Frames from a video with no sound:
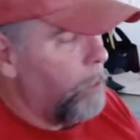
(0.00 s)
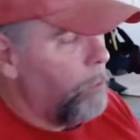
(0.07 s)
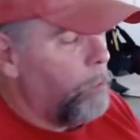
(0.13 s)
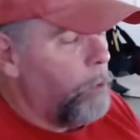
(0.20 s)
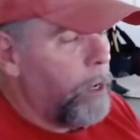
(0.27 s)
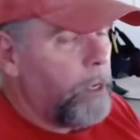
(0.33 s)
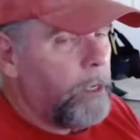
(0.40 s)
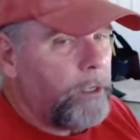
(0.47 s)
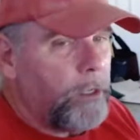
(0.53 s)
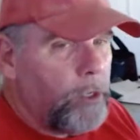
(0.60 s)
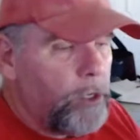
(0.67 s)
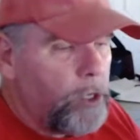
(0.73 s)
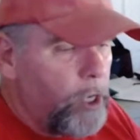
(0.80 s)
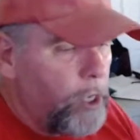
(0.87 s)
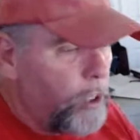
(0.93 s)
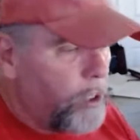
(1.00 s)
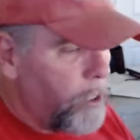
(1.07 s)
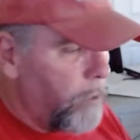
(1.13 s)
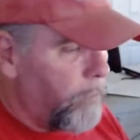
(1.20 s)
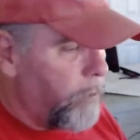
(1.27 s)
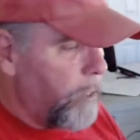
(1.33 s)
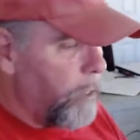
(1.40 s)
what is a
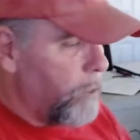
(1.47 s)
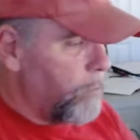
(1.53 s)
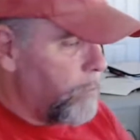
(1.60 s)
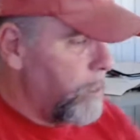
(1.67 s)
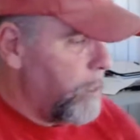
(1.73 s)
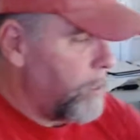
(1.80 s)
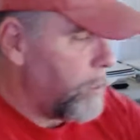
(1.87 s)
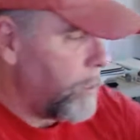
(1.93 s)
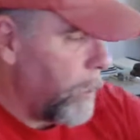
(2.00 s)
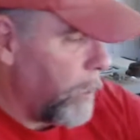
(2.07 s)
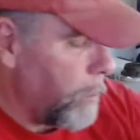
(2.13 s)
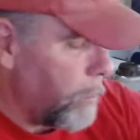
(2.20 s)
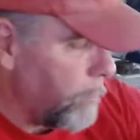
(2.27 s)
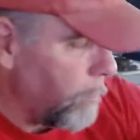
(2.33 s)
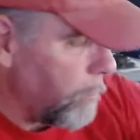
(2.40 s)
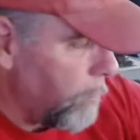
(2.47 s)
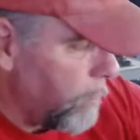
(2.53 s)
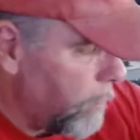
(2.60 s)
G73 cycle?